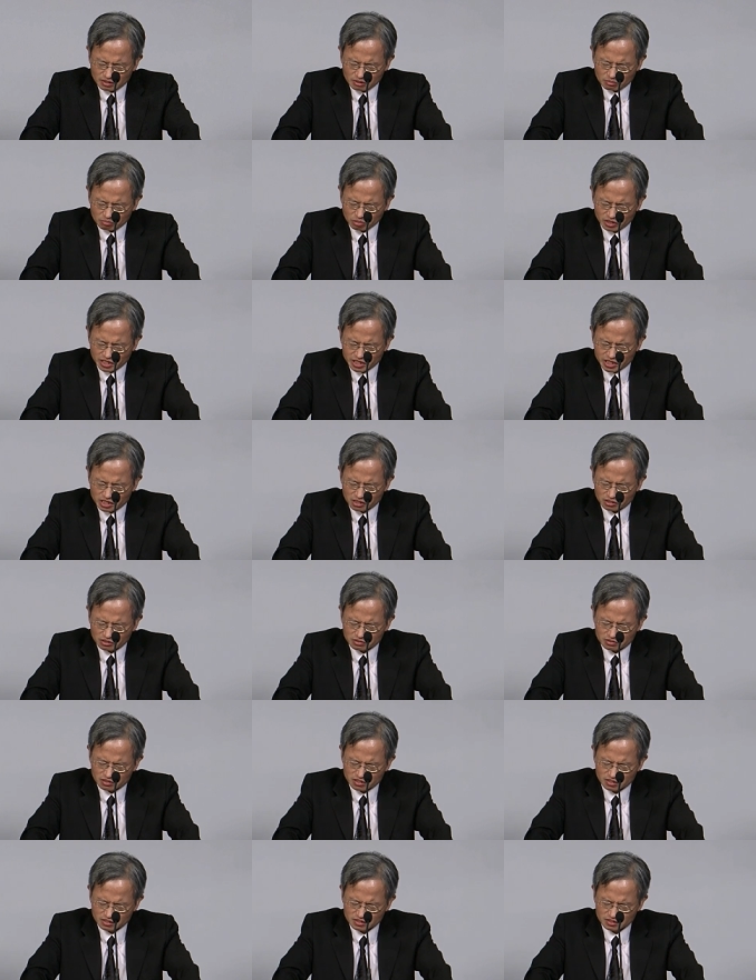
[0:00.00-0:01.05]
political
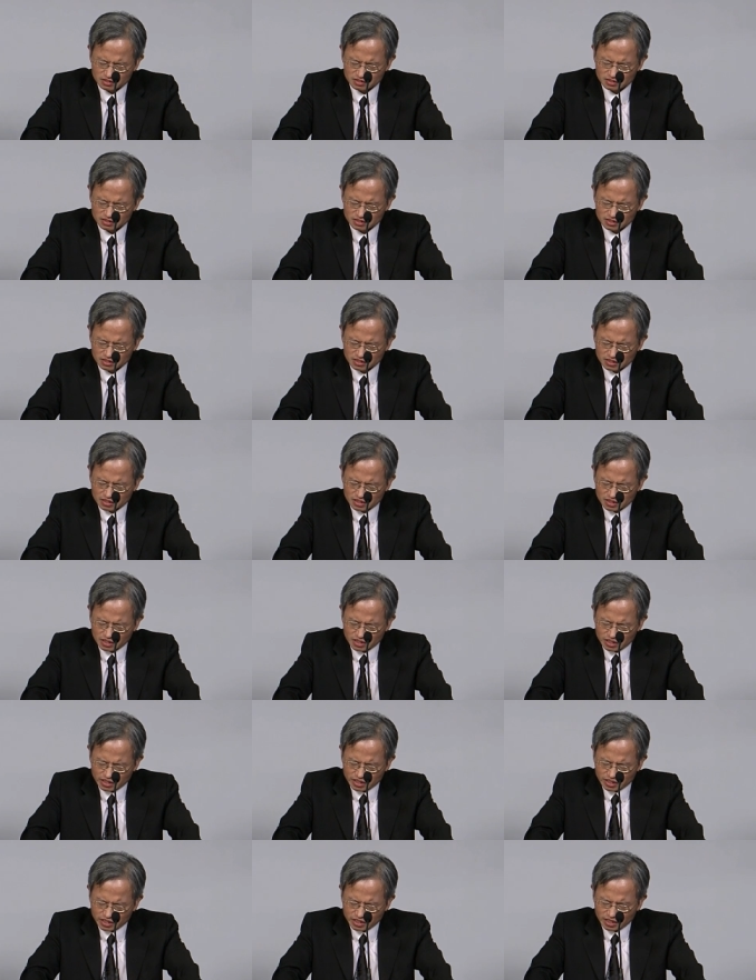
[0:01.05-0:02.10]

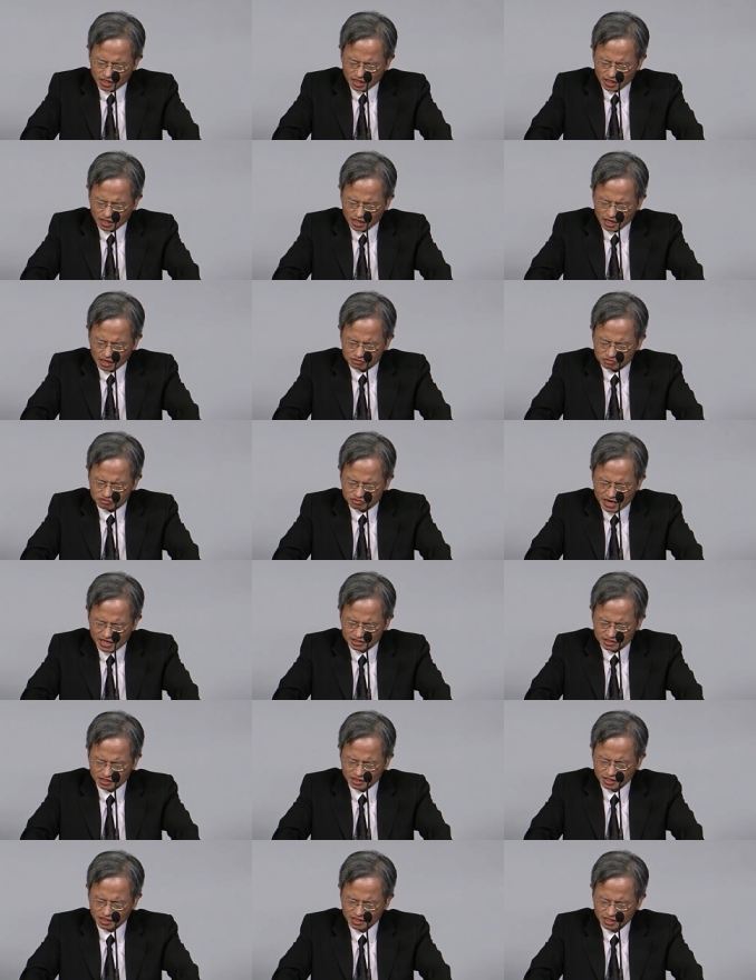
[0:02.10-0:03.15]
uh,
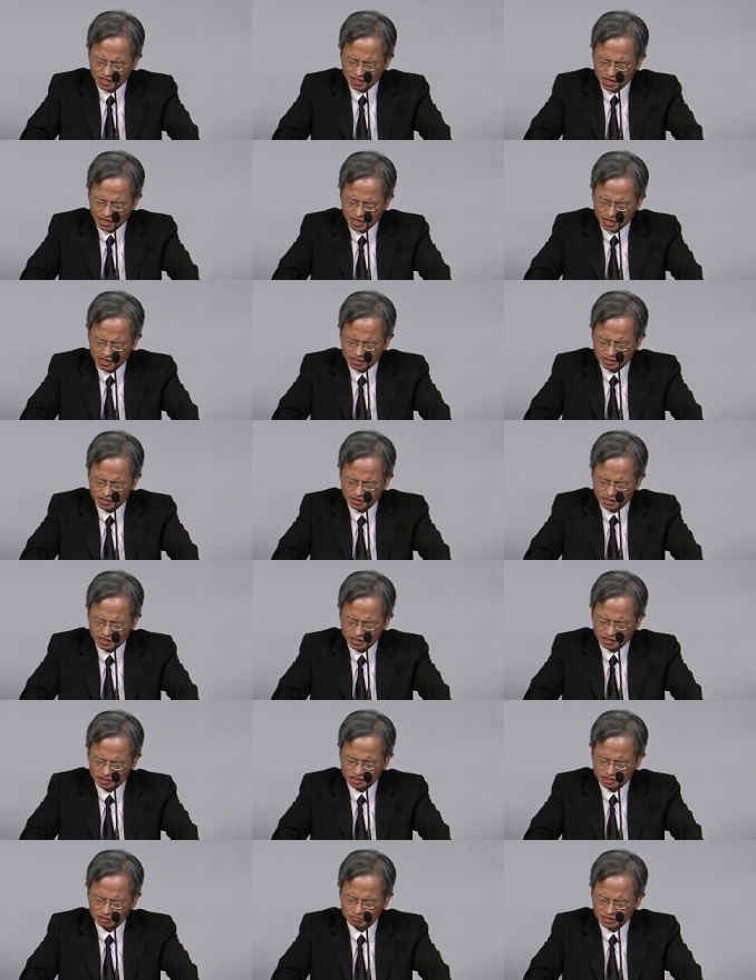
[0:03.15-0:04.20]
unrest, and
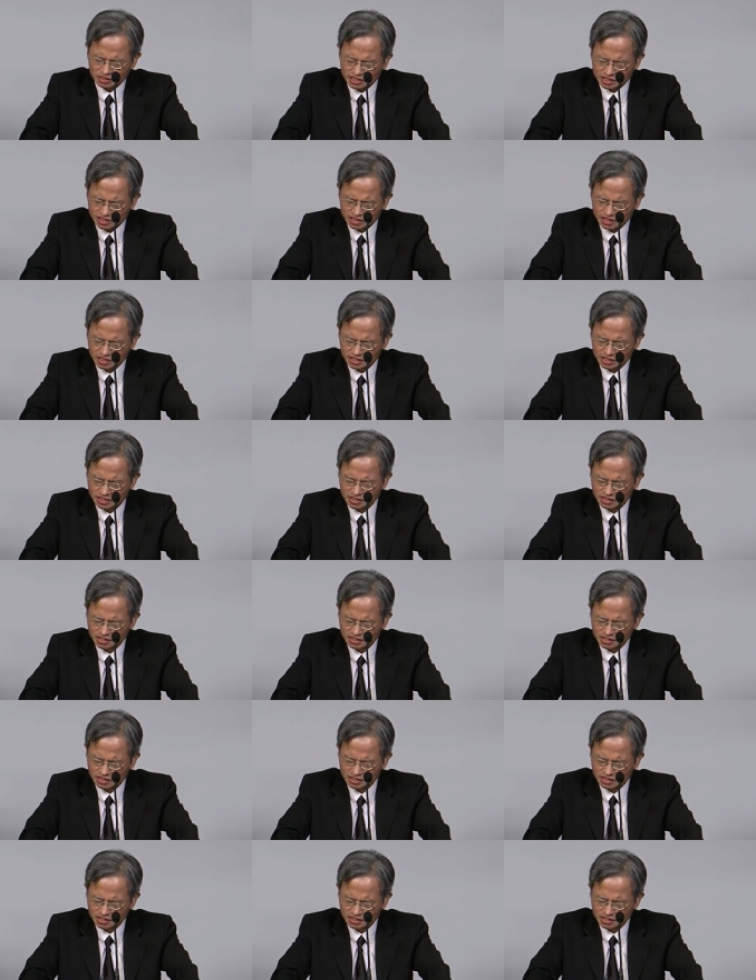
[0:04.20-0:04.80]
instability,